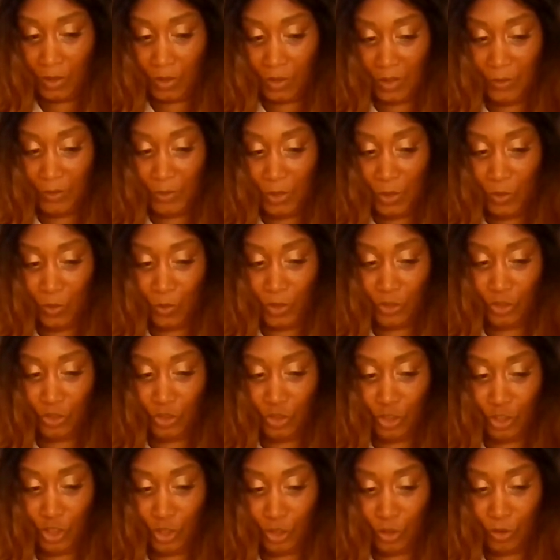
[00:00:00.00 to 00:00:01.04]
something with
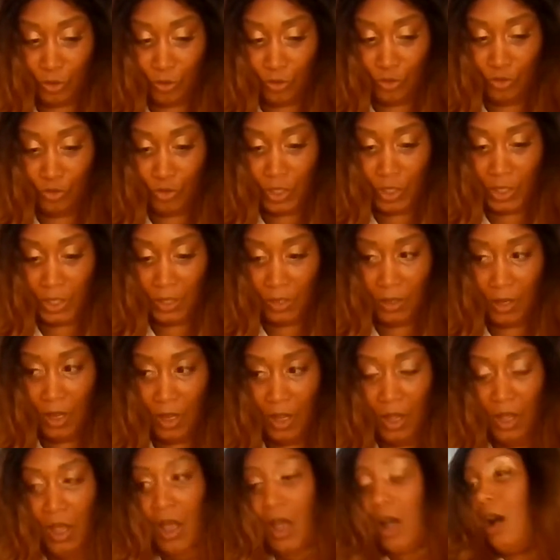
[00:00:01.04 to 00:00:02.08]
children,
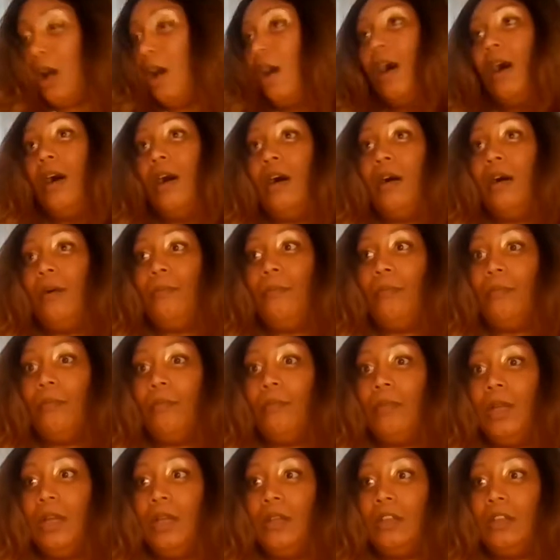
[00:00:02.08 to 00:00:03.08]
um,